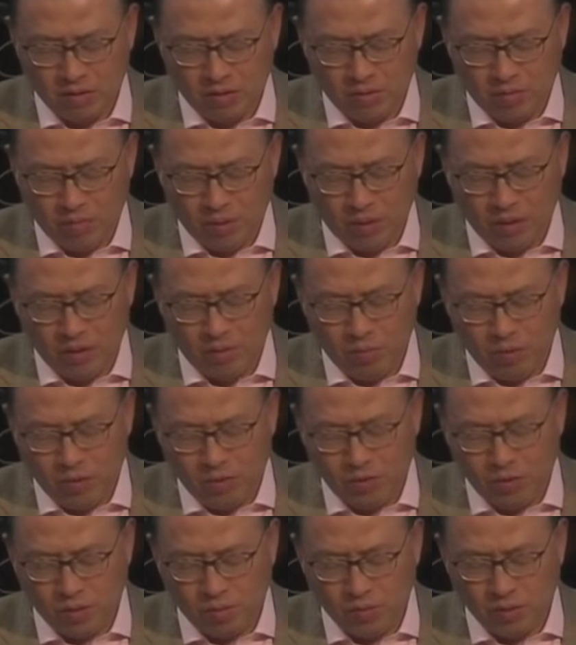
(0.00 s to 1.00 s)
May that mean
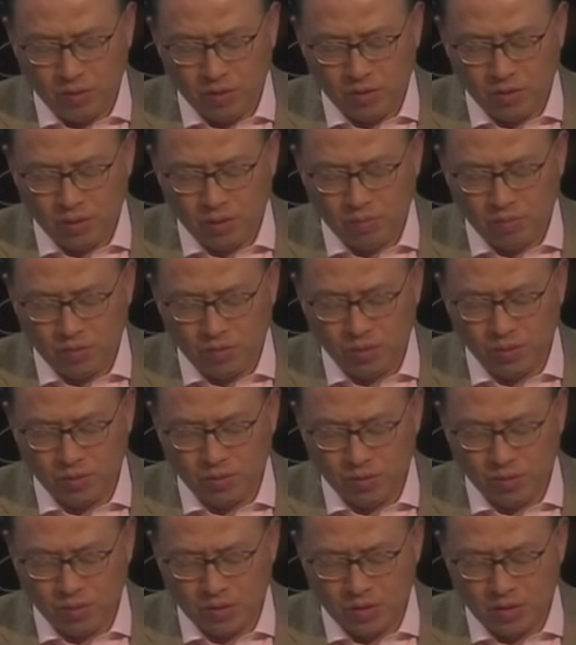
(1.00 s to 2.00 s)
something to them too,
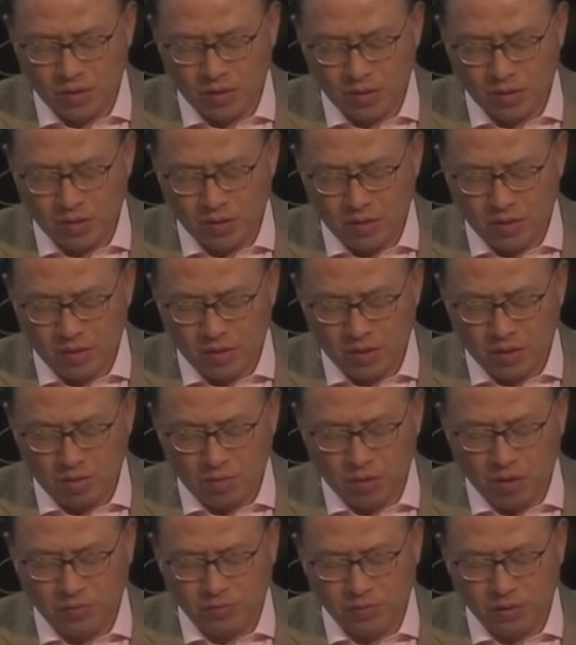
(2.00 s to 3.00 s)
Lord, not
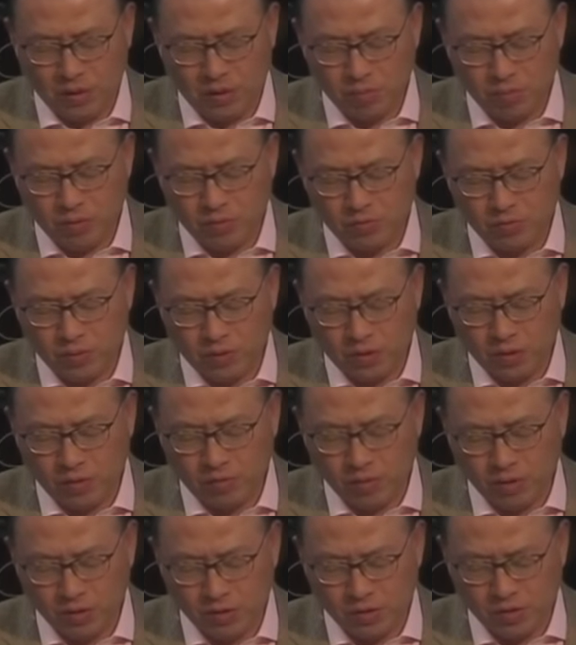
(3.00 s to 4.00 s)
only for them, but for all of
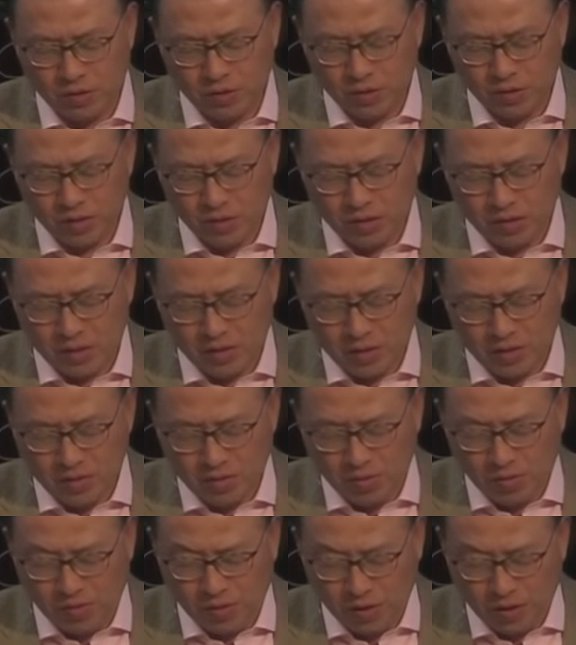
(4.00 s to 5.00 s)
us.
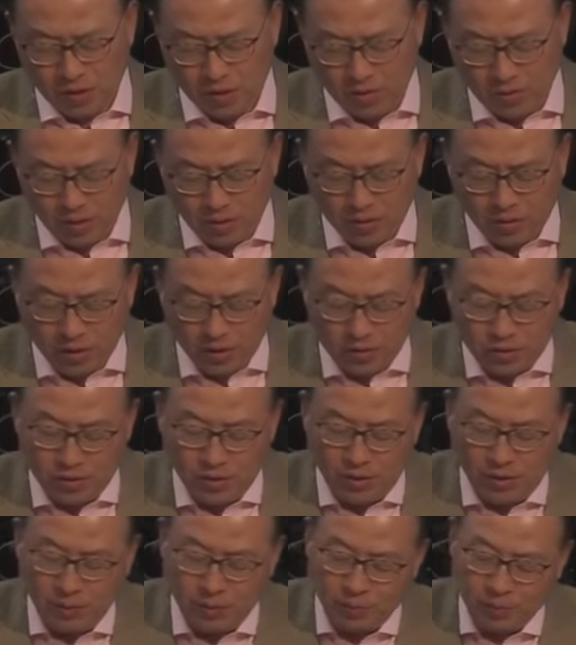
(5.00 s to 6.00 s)
We thank you in Christ's
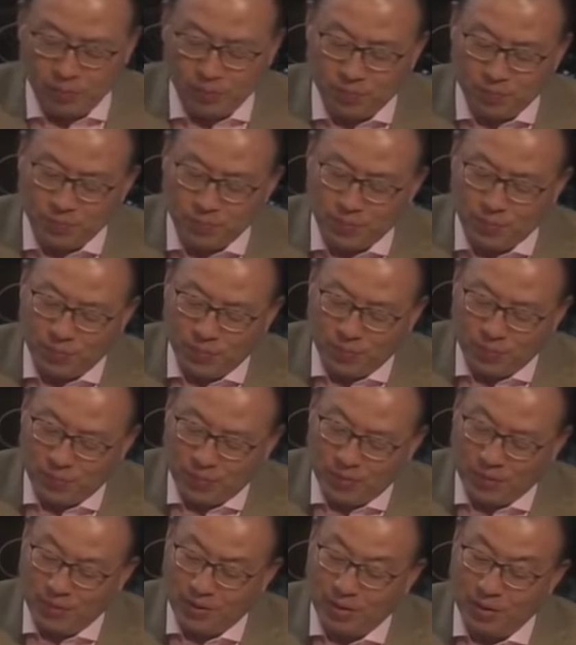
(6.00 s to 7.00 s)
name.
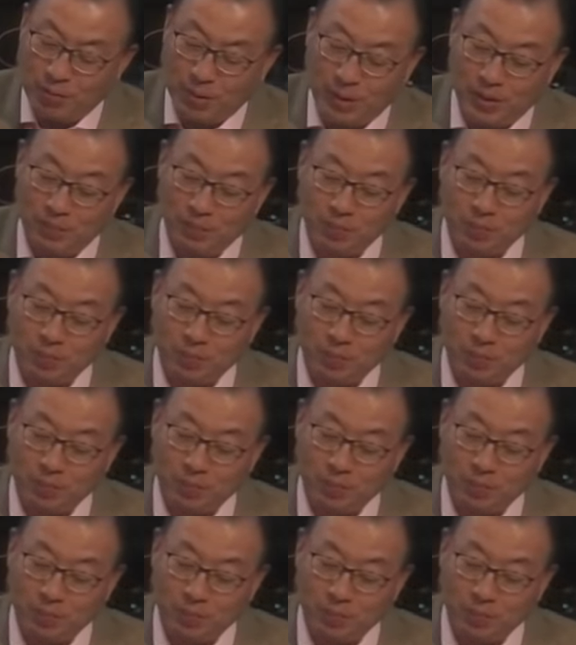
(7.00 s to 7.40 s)
Amen.